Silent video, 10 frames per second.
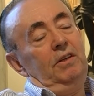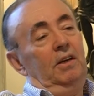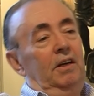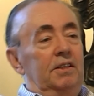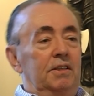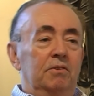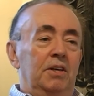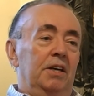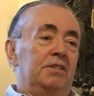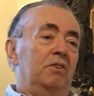It's
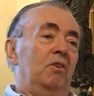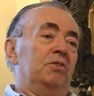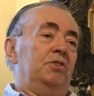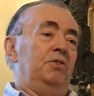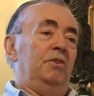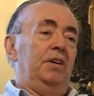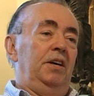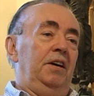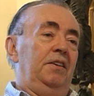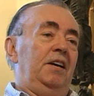okay so long as you don't
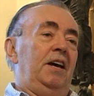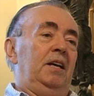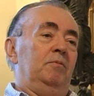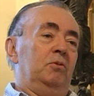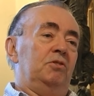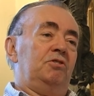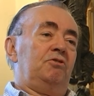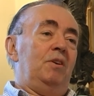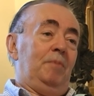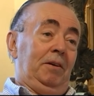hear the animals screaming.